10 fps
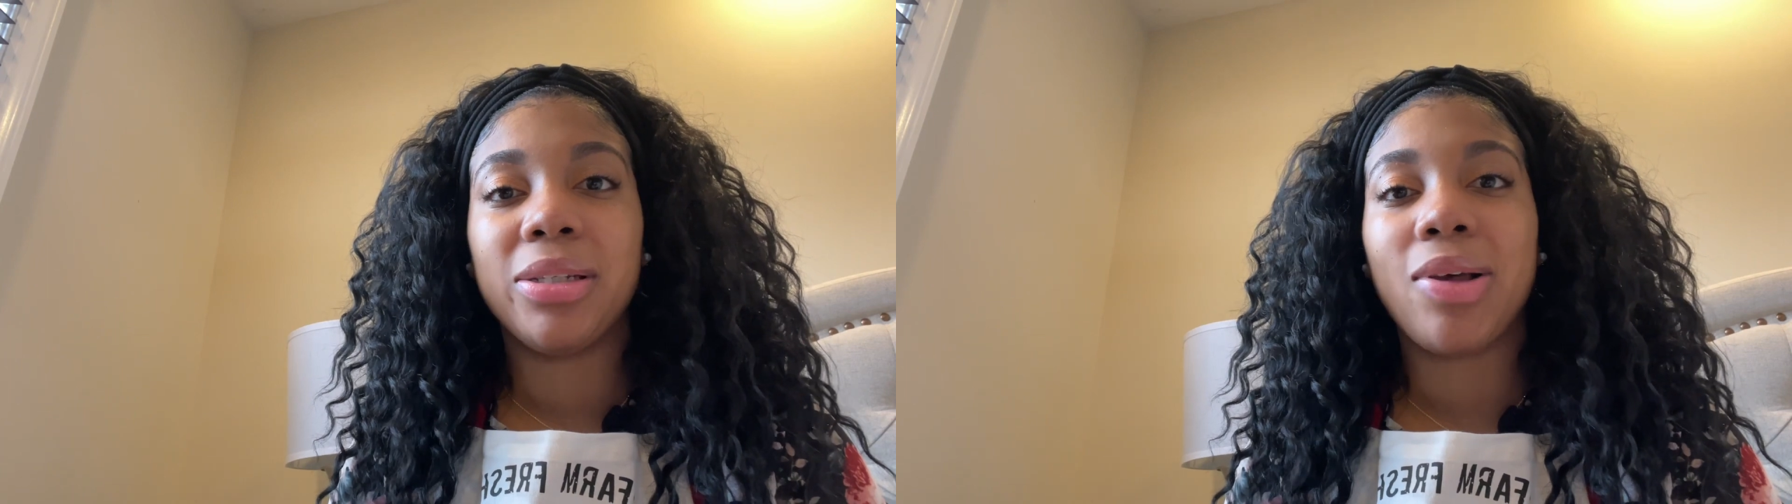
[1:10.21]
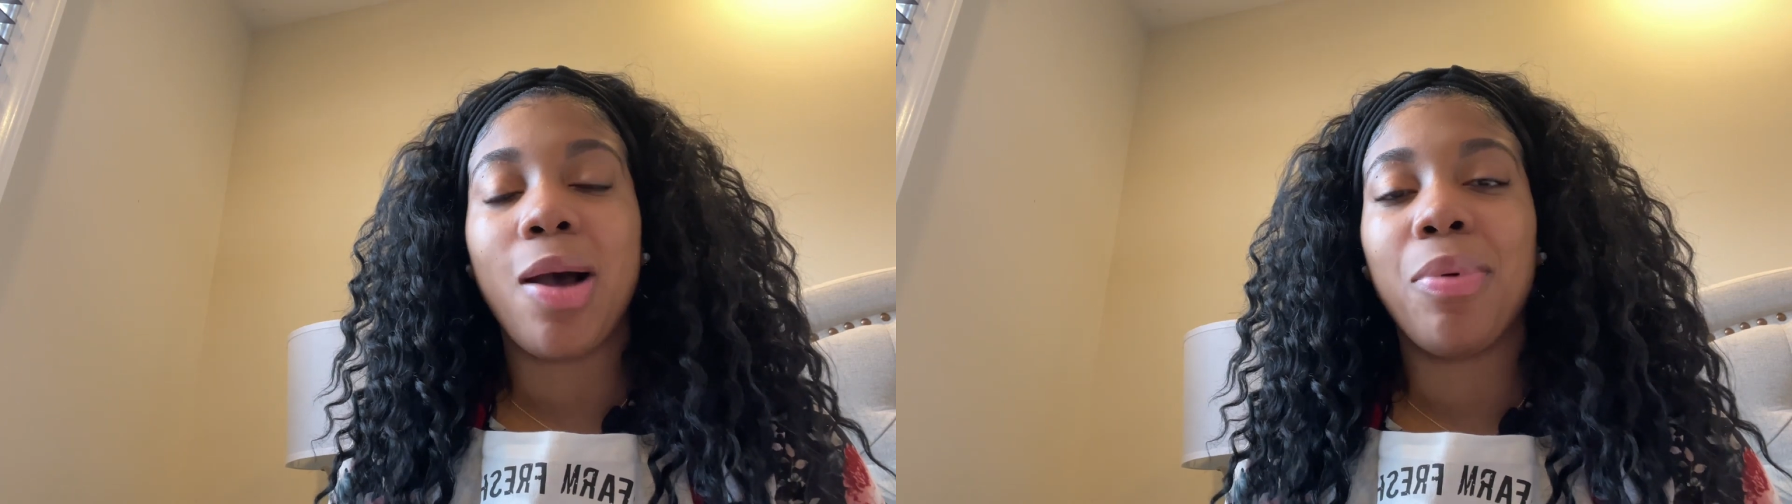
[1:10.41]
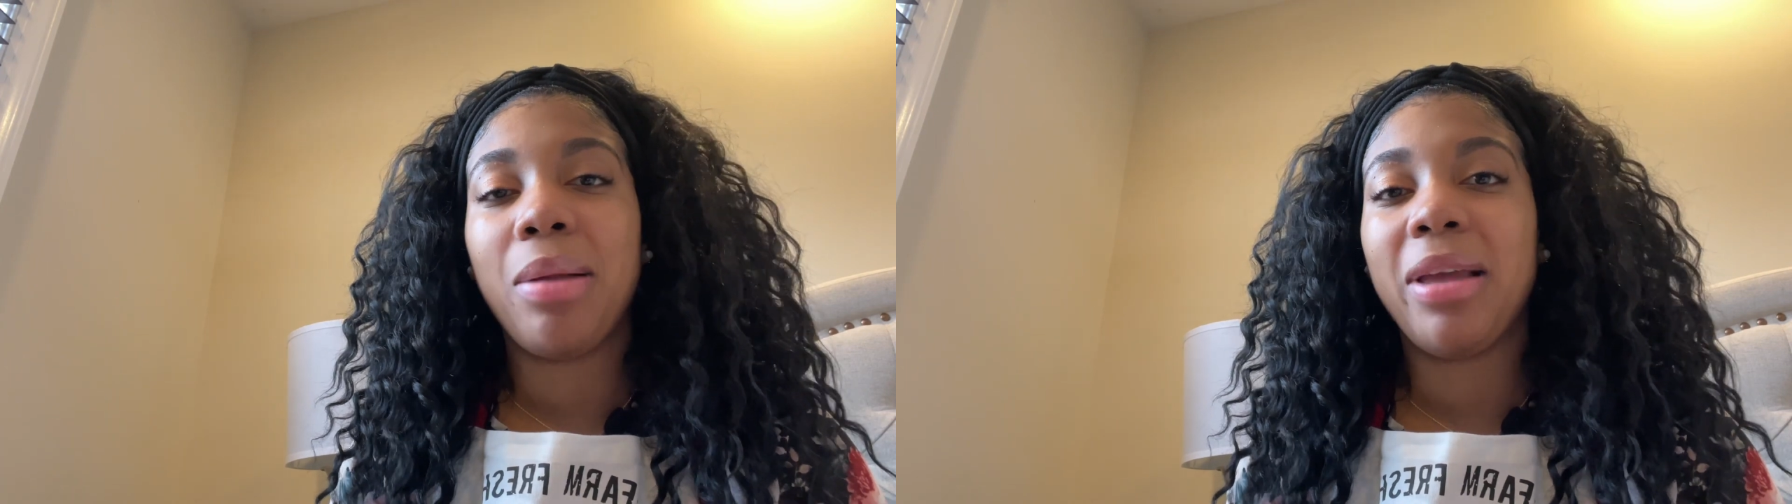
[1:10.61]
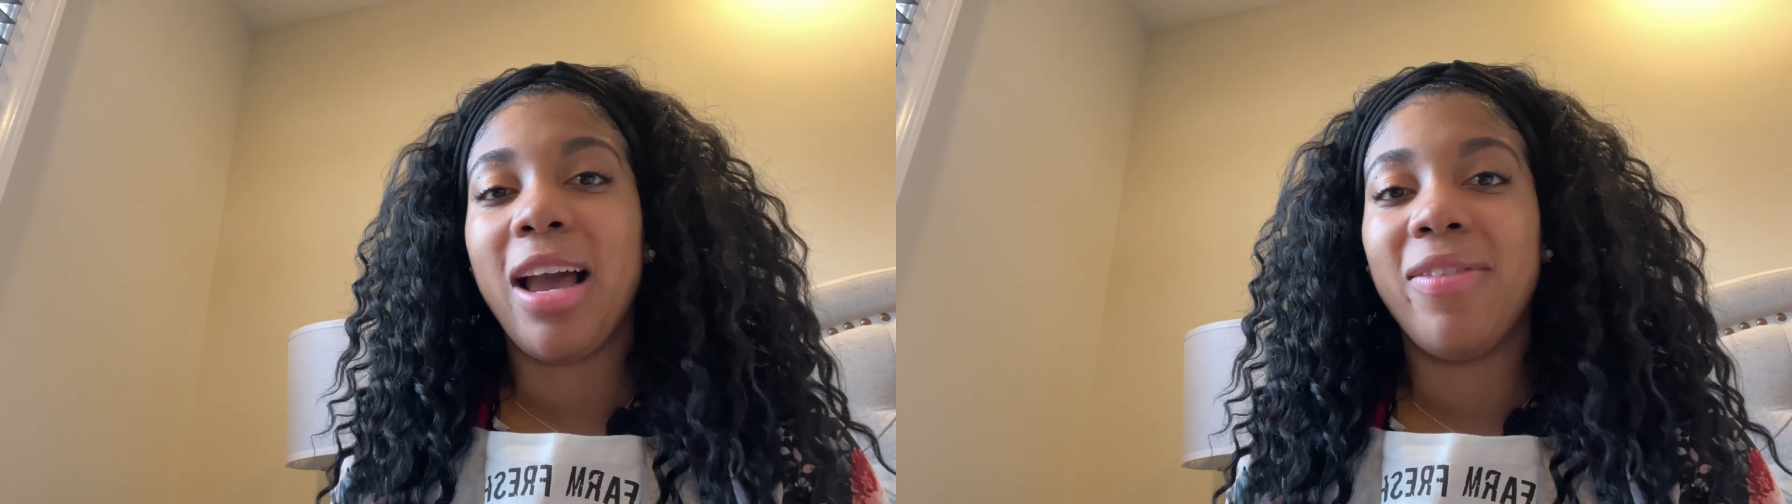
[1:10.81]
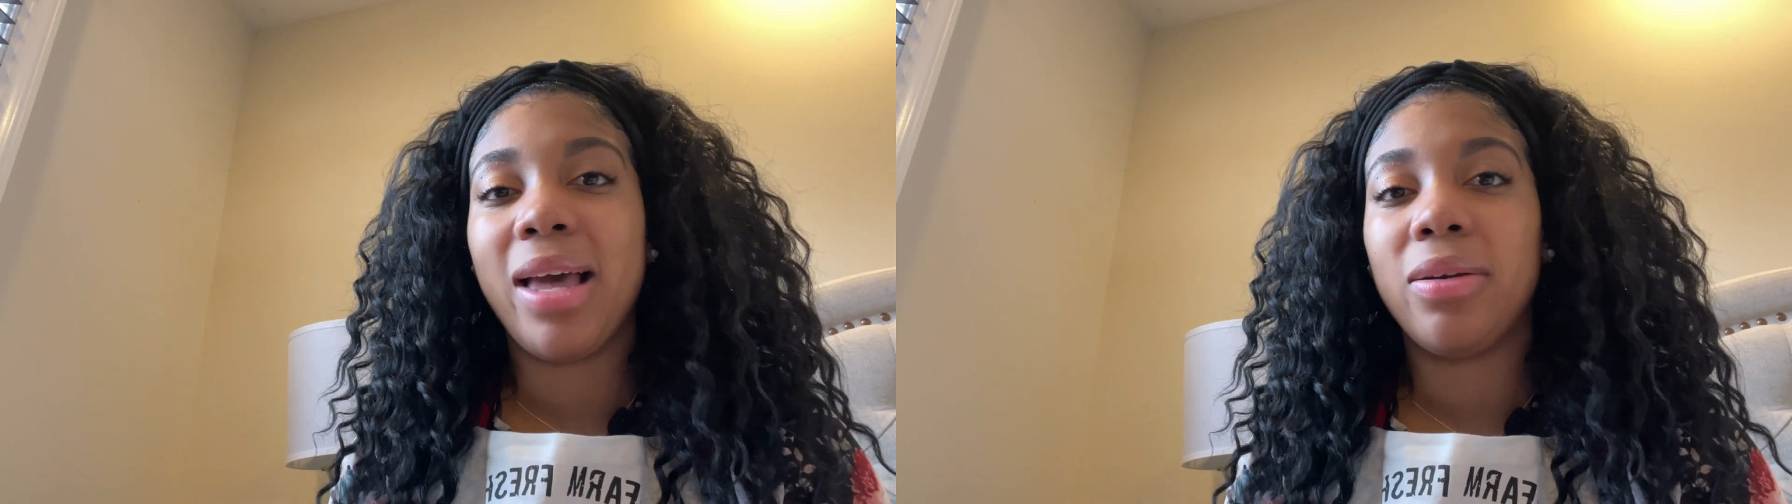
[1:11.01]
so I'll probably
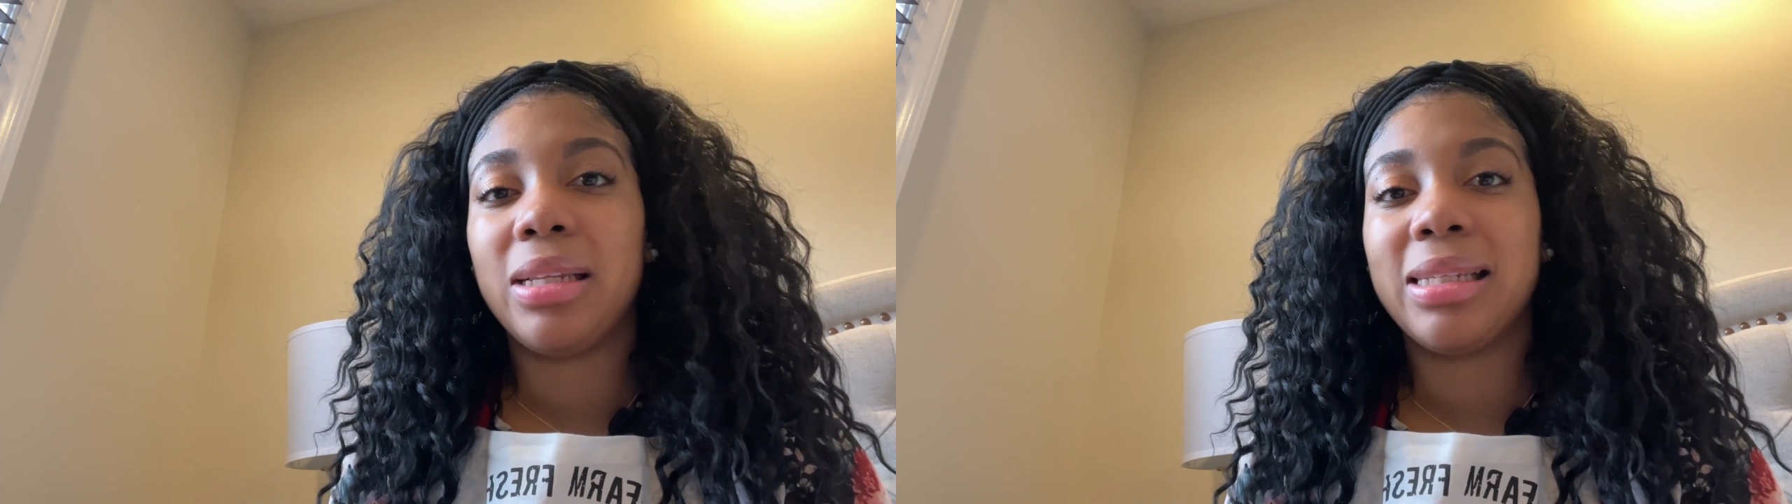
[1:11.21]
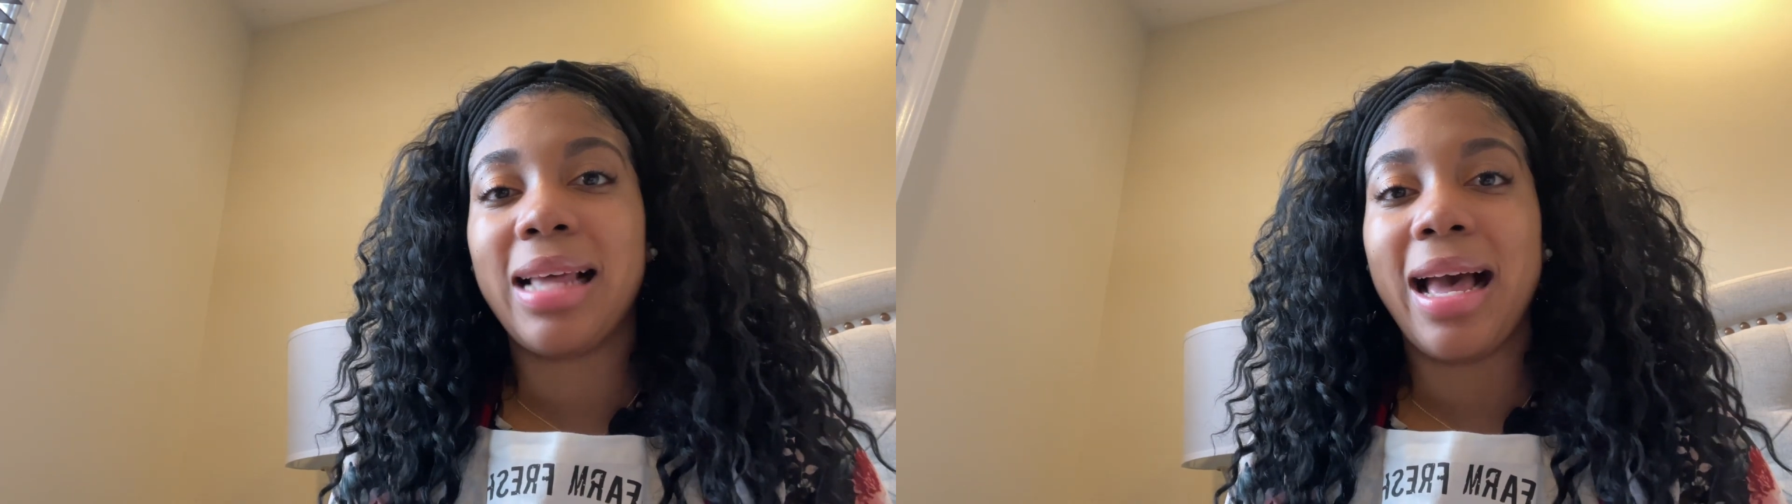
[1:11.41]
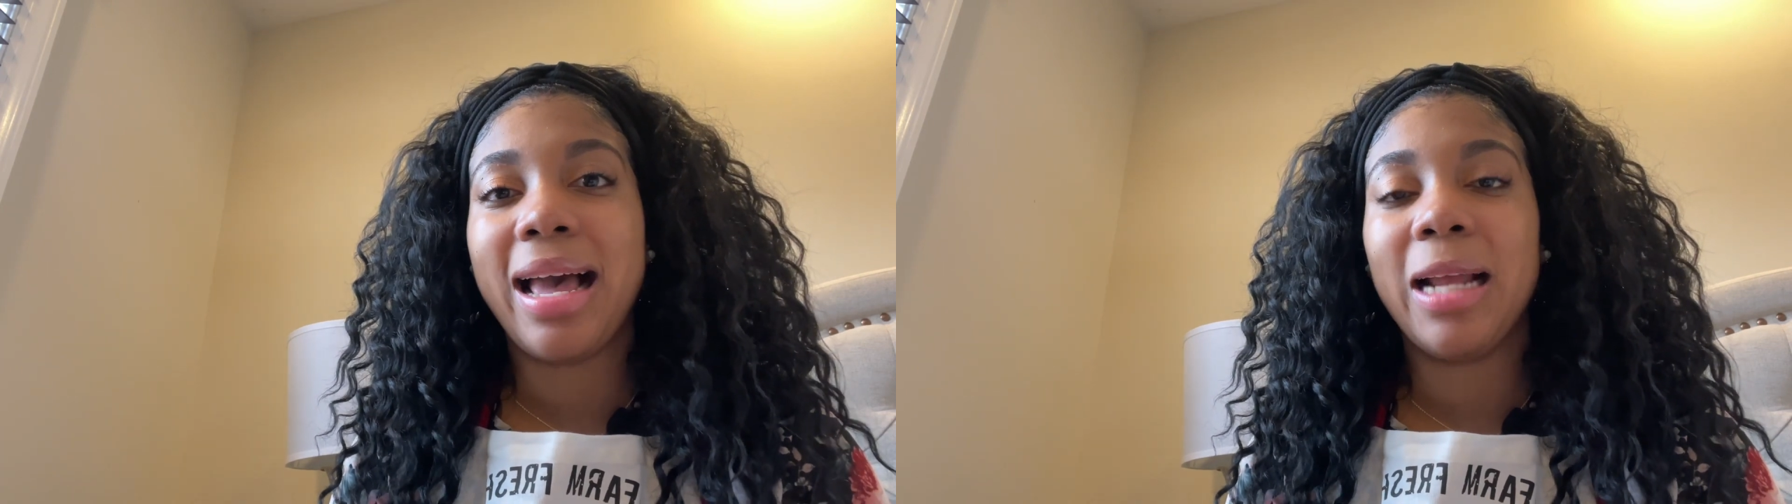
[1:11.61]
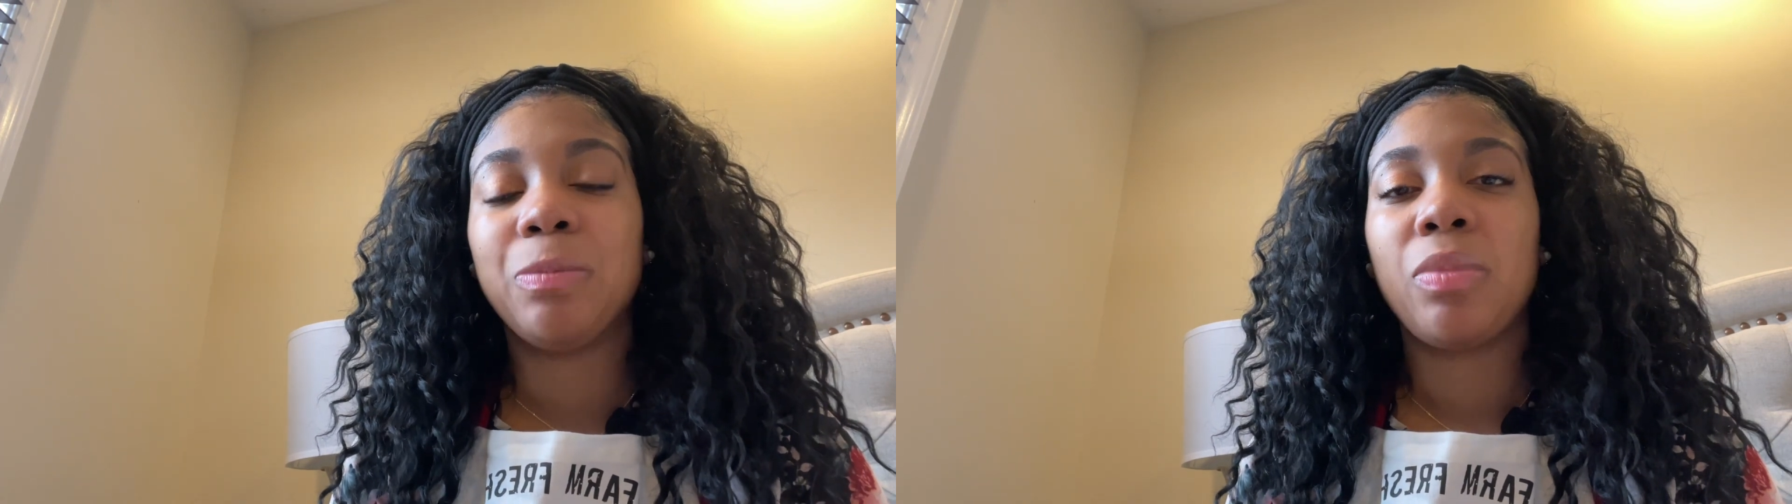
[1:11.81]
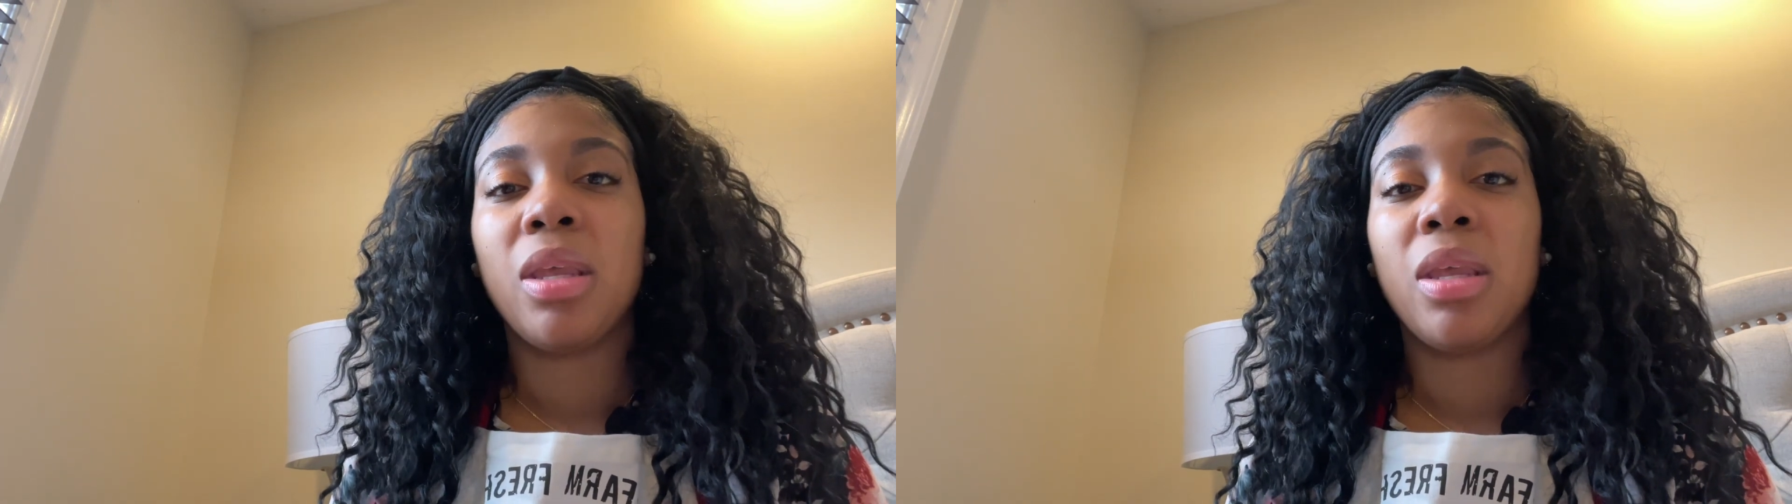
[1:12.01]
have that on the side,